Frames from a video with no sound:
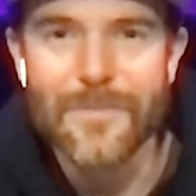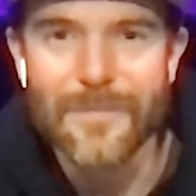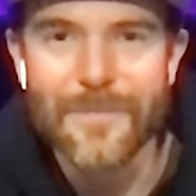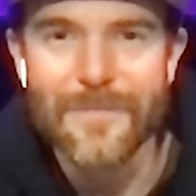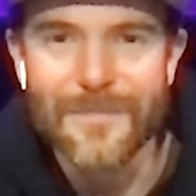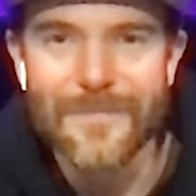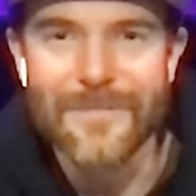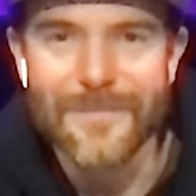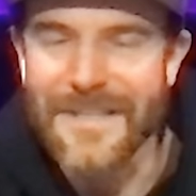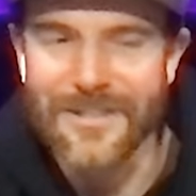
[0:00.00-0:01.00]
Um,
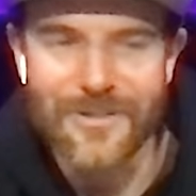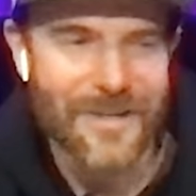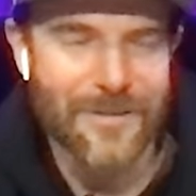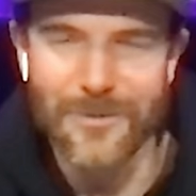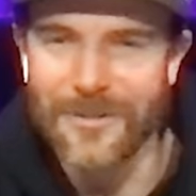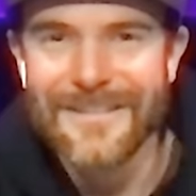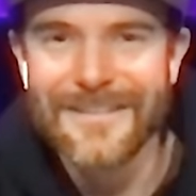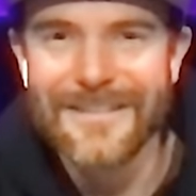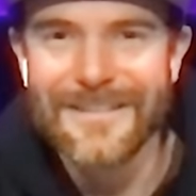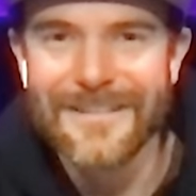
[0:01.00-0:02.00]
which is incredible. incredible.
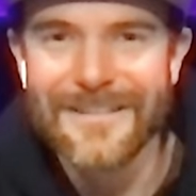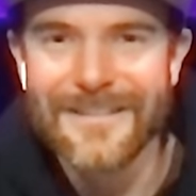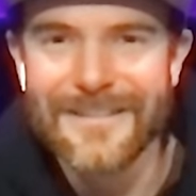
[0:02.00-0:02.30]
Yes, so